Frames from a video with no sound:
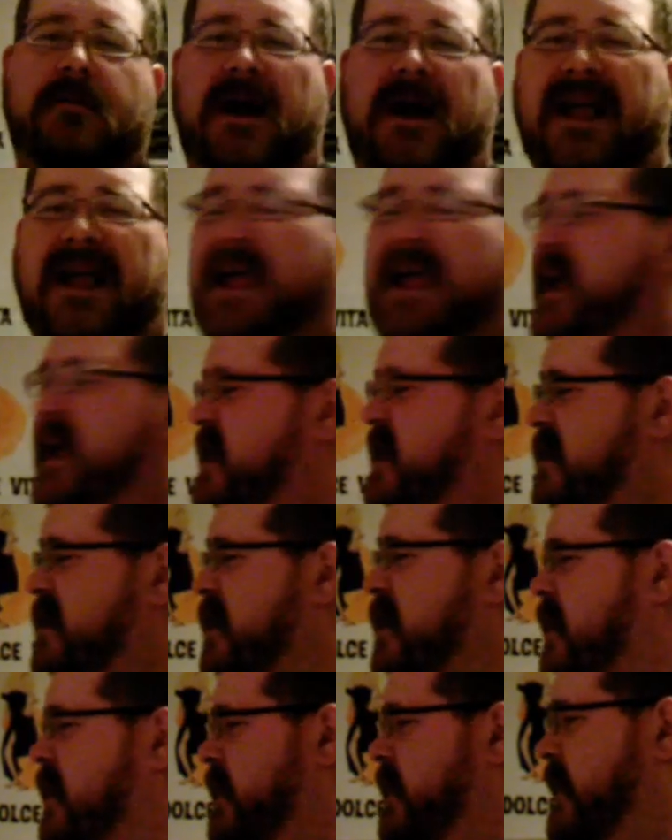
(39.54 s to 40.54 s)
in my head
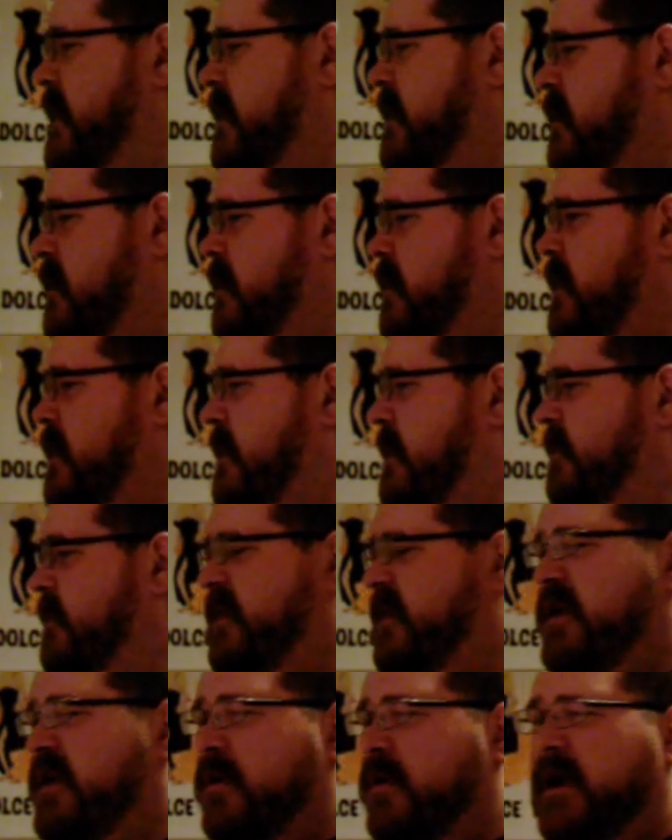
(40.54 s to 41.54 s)
on. I don't know what
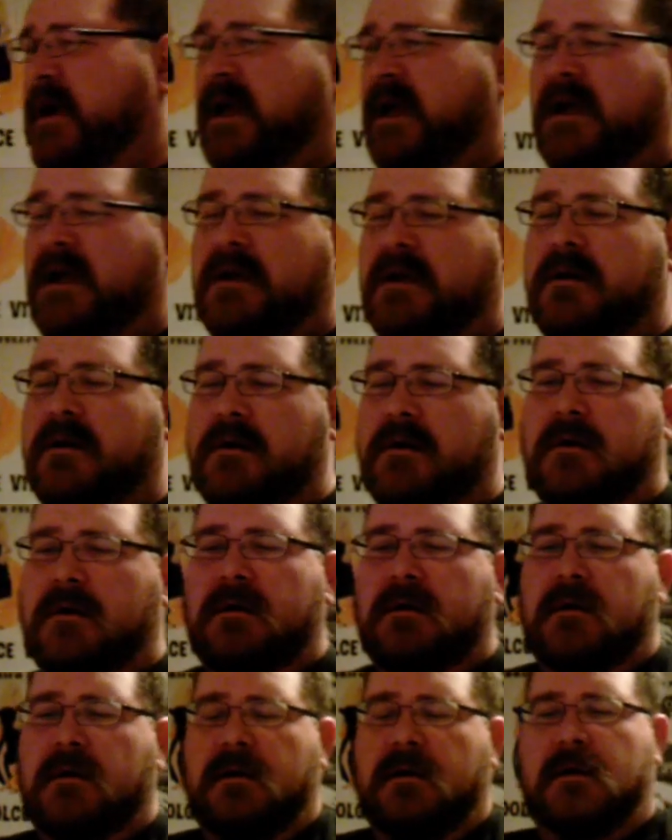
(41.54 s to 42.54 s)
I'm doing.
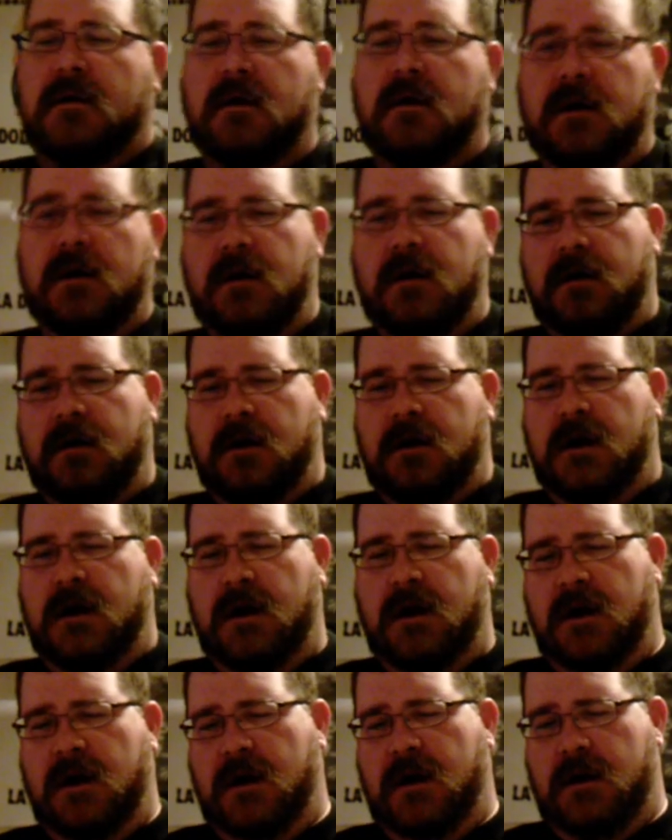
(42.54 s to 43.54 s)

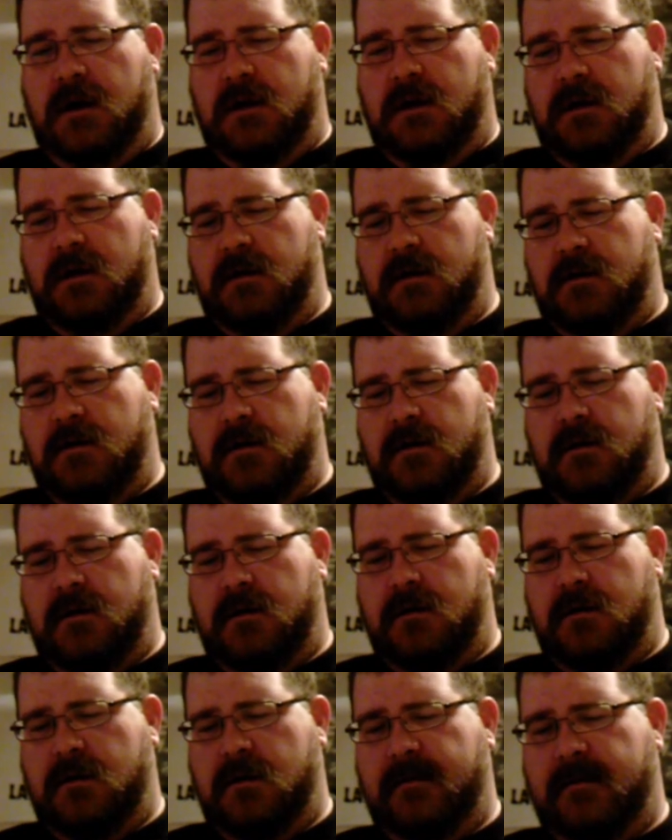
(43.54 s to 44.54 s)

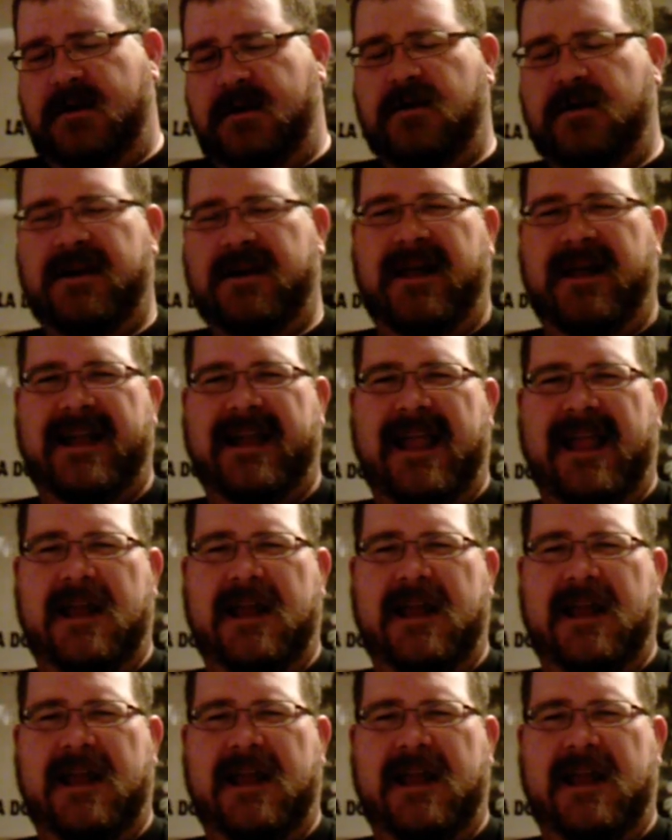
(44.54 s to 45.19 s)
Uh, I'm doing like